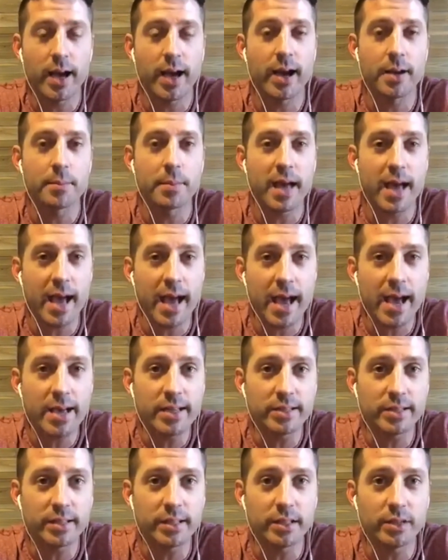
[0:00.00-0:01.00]
I'm
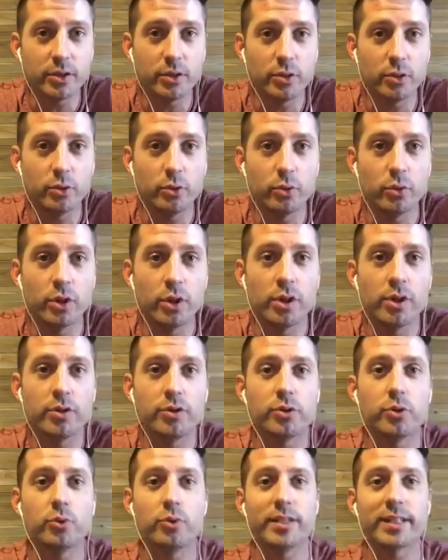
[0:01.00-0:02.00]
asking you
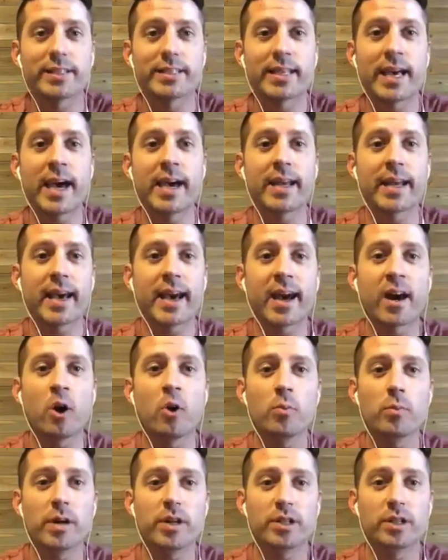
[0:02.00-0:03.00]
to decide
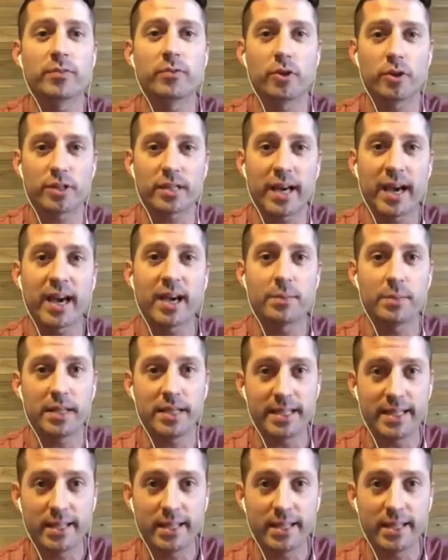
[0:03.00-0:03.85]
how much of your time and